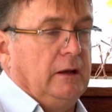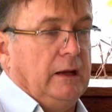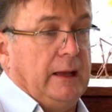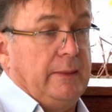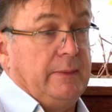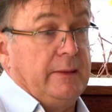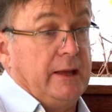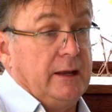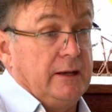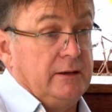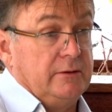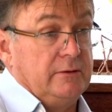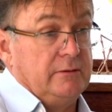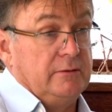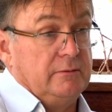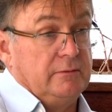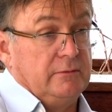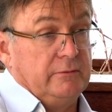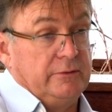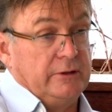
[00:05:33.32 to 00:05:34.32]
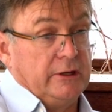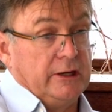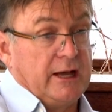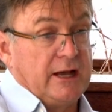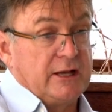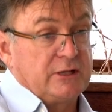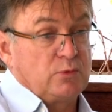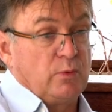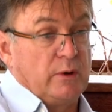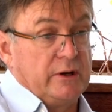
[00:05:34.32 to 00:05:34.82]
And then the
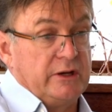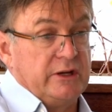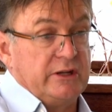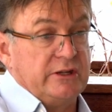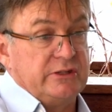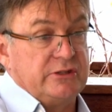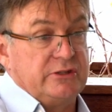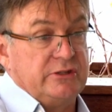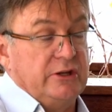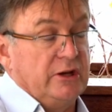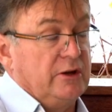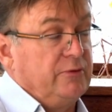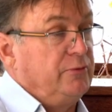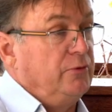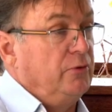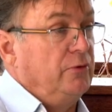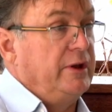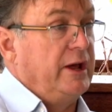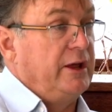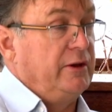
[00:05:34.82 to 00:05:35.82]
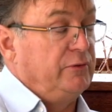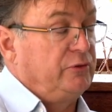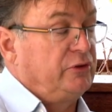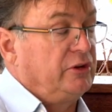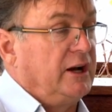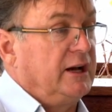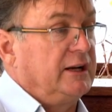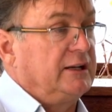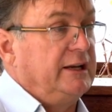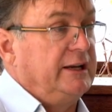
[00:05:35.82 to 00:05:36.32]
last one is, you know, for native
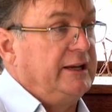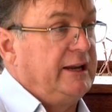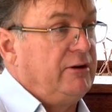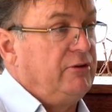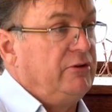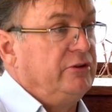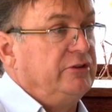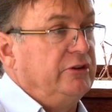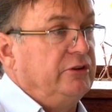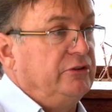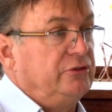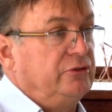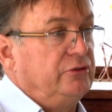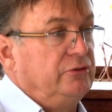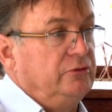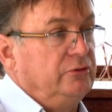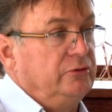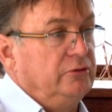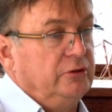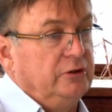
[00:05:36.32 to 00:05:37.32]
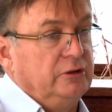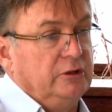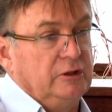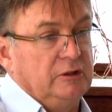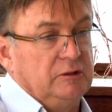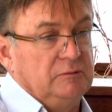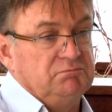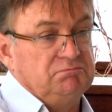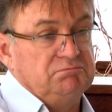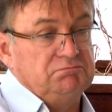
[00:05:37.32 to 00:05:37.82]
title and heritage.
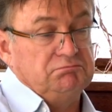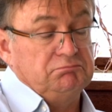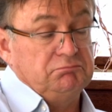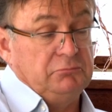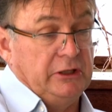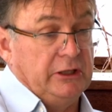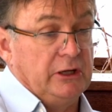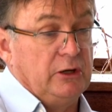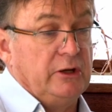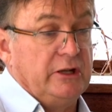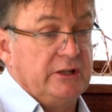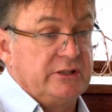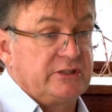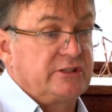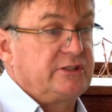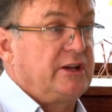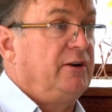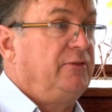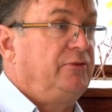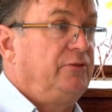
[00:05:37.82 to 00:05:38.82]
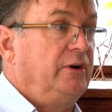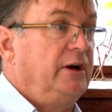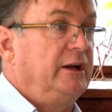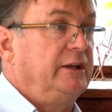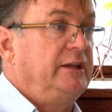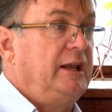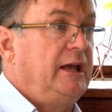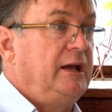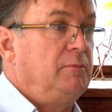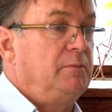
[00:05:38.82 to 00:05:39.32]
You know, it's tough
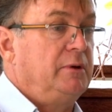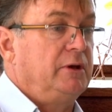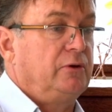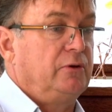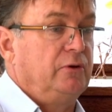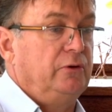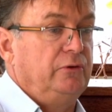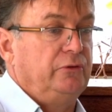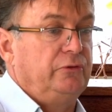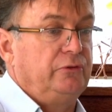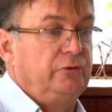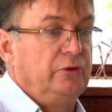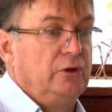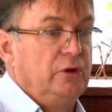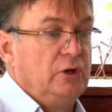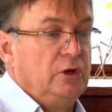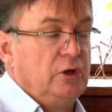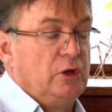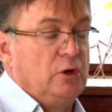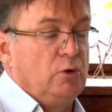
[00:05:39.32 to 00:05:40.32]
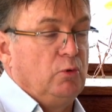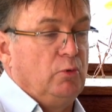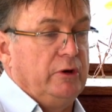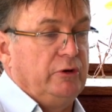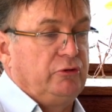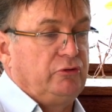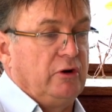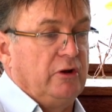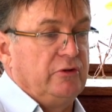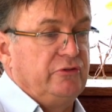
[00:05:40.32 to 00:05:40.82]
right now because we're
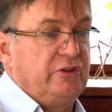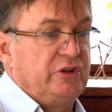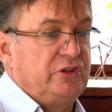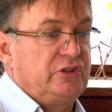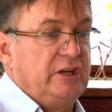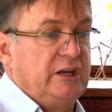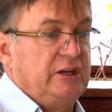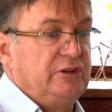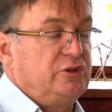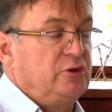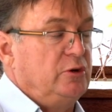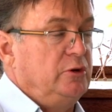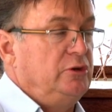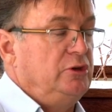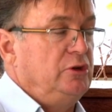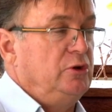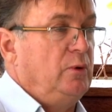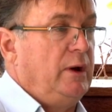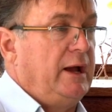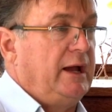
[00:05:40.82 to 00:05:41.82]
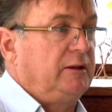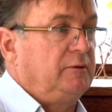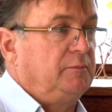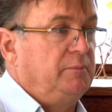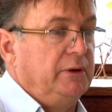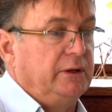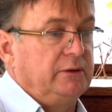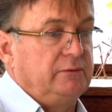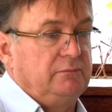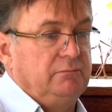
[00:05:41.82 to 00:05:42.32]
transitioning to a new act,
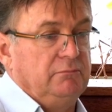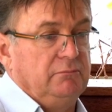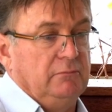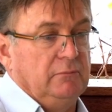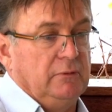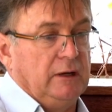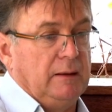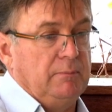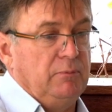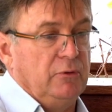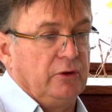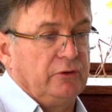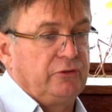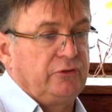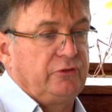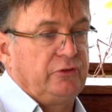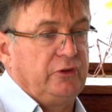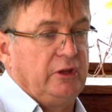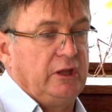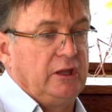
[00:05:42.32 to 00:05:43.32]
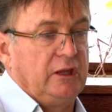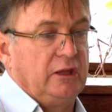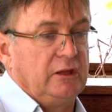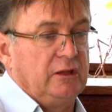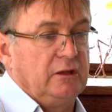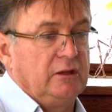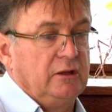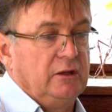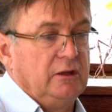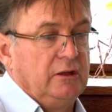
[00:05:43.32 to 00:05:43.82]
but I'm not seeing,